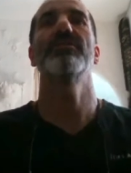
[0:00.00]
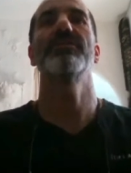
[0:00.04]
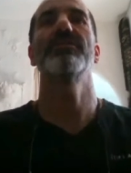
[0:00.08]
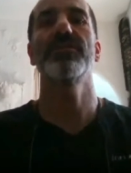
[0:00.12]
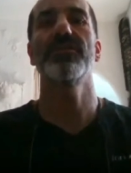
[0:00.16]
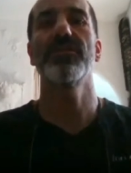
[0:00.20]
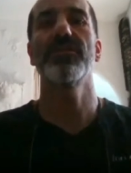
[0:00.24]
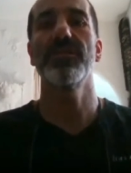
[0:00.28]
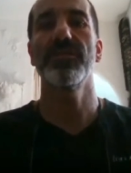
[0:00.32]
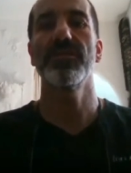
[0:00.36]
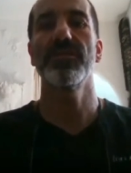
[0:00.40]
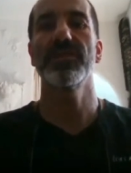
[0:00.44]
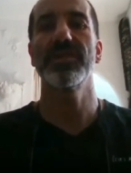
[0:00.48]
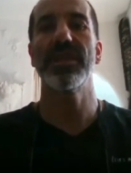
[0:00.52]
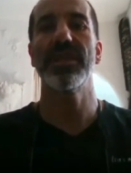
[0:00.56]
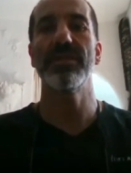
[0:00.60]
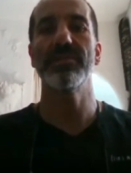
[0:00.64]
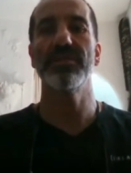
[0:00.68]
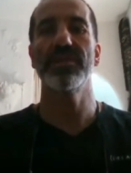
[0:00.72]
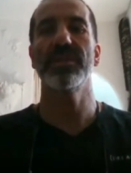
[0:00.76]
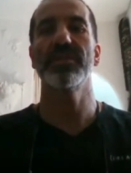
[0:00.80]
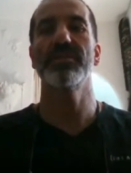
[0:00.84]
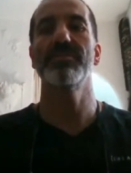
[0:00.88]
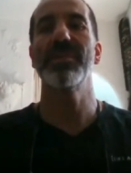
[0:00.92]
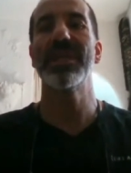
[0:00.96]
of
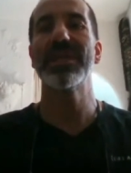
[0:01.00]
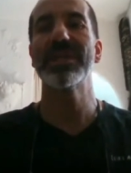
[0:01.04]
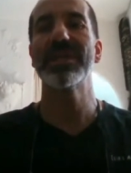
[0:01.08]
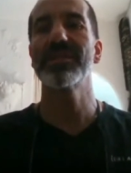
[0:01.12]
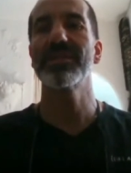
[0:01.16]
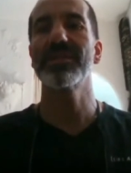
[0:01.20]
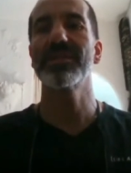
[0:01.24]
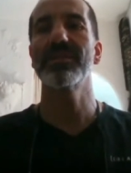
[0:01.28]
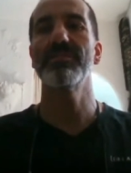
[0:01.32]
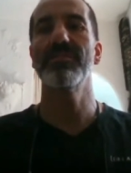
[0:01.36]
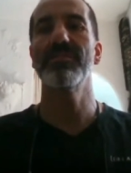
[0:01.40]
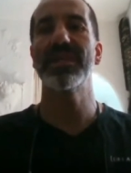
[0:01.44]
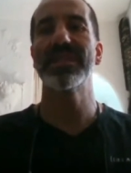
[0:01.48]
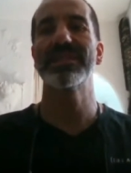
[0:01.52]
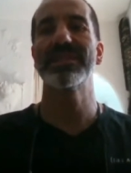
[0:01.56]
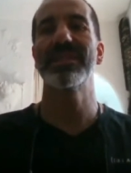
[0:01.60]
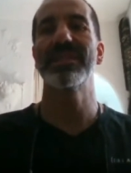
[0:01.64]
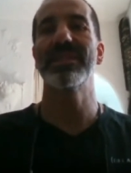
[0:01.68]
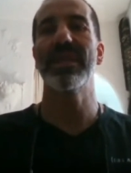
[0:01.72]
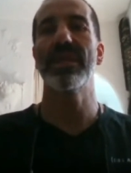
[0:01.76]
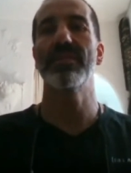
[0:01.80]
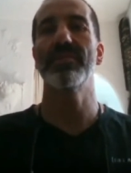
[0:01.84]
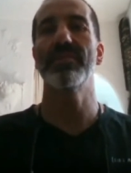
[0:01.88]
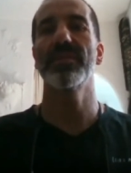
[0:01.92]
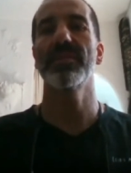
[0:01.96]
services must must
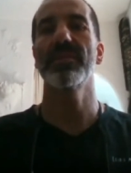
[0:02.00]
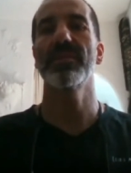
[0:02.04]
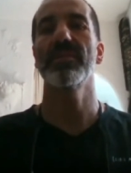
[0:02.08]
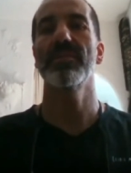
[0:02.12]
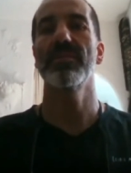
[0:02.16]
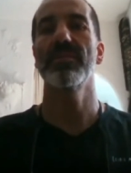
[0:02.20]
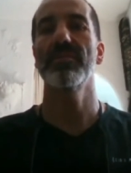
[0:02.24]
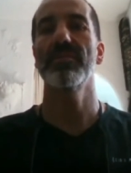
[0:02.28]
adapt